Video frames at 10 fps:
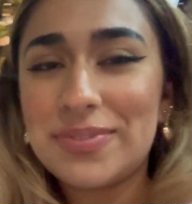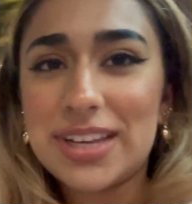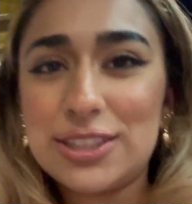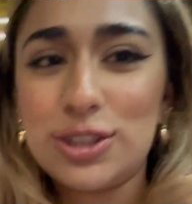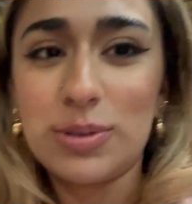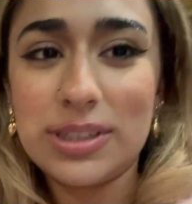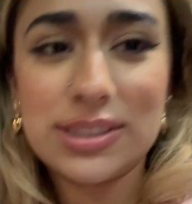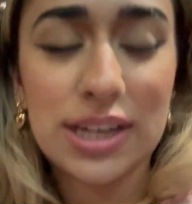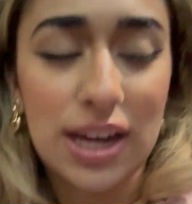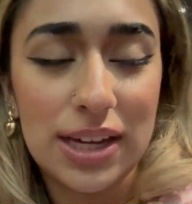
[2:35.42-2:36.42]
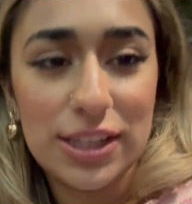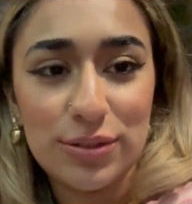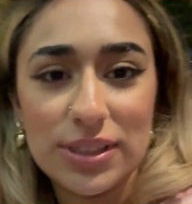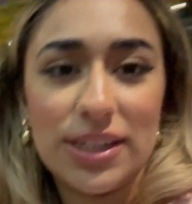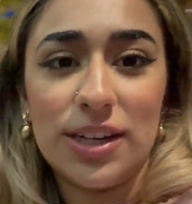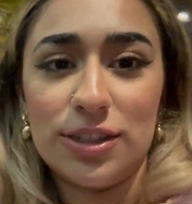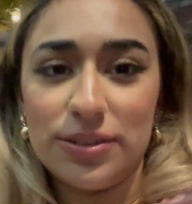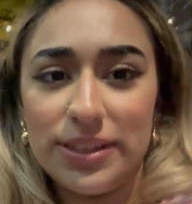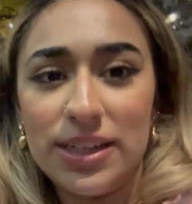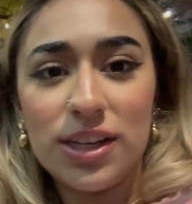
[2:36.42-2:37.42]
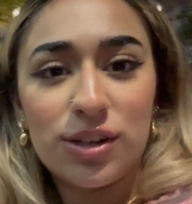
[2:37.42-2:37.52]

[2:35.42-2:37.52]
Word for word: If you want to say hi, they're really hungry.